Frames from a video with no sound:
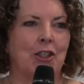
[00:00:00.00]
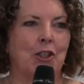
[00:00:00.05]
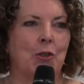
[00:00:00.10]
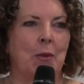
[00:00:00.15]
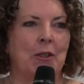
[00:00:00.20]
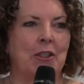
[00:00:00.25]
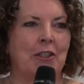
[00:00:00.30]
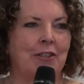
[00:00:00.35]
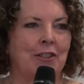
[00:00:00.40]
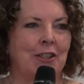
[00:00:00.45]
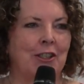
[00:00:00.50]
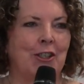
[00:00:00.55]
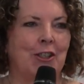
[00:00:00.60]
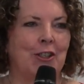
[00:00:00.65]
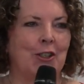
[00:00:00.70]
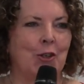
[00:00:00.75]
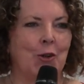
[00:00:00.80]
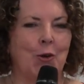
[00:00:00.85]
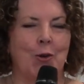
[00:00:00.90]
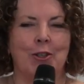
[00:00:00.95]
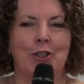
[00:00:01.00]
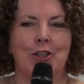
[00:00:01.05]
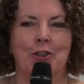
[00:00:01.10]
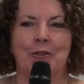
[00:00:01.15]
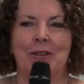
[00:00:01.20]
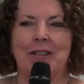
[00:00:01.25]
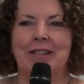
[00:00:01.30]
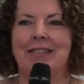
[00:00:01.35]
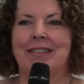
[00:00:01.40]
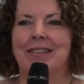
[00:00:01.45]
twisted and
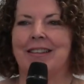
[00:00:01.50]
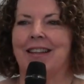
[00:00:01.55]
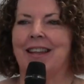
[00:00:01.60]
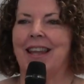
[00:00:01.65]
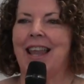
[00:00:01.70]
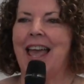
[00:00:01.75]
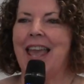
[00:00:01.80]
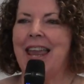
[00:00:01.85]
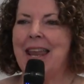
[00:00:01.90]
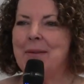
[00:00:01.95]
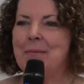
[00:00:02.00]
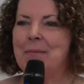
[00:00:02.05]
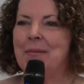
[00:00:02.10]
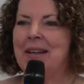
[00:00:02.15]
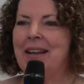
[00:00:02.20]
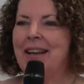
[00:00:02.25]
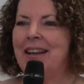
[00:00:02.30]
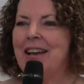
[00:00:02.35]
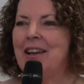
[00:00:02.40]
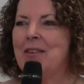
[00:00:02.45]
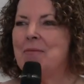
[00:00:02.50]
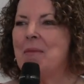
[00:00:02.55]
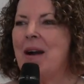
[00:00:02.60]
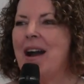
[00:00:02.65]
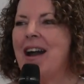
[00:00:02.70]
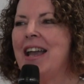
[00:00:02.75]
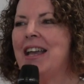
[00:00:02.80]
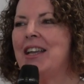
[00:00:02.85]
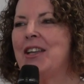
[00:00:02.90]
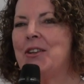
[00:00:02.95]
torturous and lame,
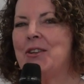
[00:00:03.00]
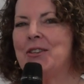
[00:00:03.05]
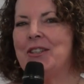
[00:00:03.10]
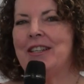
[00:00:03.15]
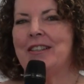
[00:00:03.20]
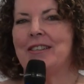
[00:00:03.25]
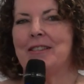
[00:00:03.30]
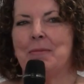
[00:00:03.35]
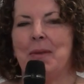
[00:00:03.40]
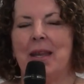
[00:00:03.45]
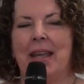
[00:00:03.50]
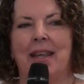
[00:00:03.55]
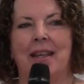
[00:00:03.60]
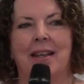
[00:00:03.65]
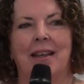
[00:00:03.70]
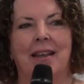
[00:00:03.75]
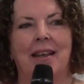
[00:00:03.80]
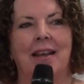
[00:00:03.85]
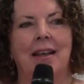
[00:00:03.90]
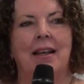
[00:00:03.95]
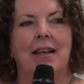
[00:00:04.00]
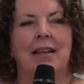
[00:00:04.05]
my goodness me.